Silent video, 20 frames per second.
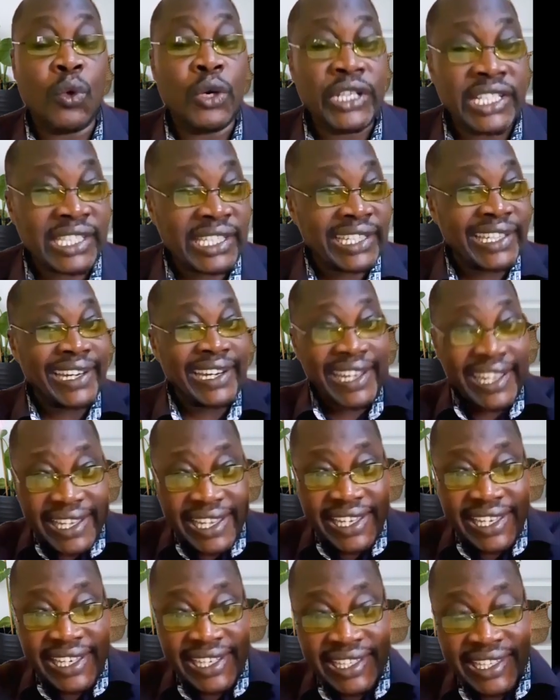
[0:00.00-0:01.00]
what is
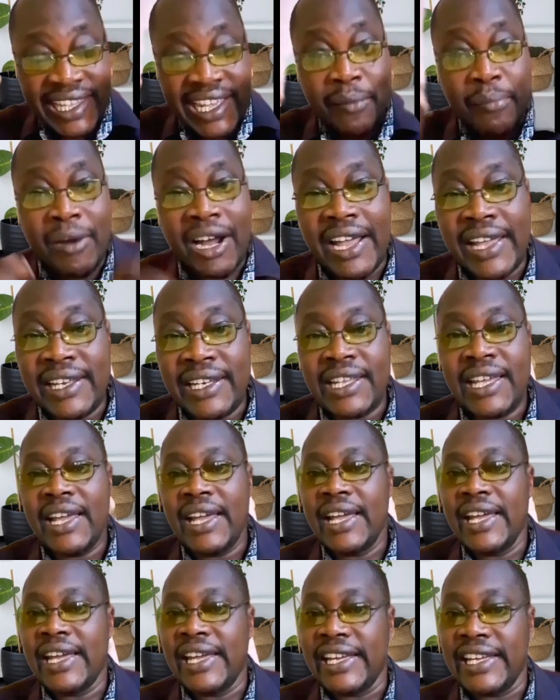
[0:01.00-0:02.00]
ringing in their mind
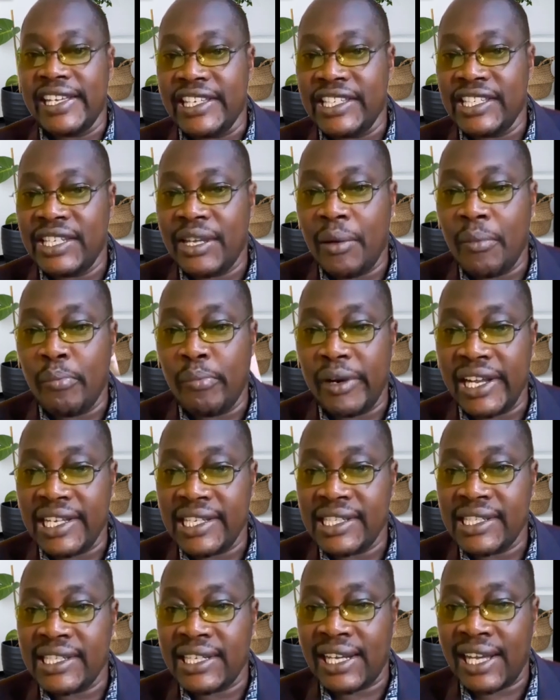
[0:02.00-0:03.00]
is
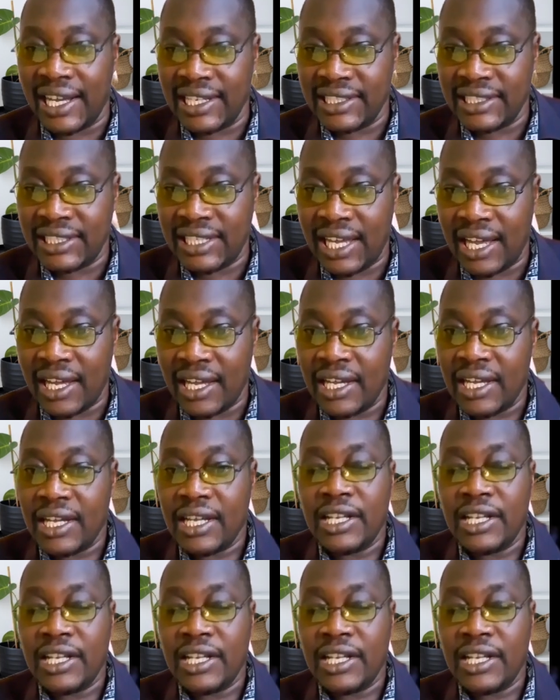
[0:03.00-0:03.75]
breast cancer.